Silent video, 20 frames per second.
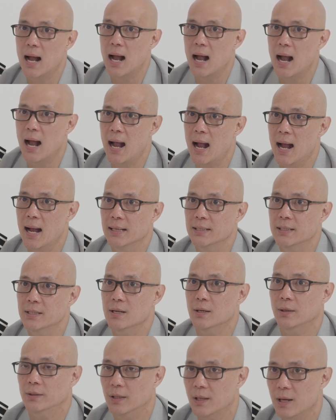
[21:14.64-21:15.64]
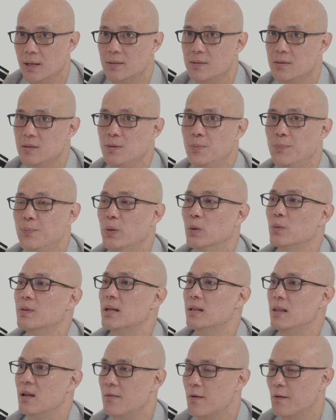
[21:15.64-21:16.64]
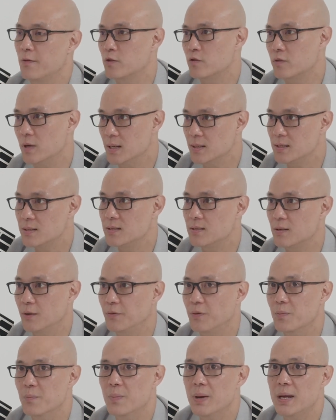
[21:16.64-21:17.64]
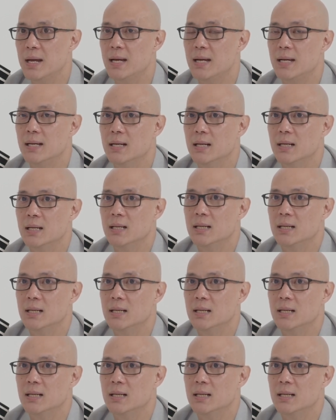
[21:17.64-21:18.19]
And you know, you've built that level of trust. So for me,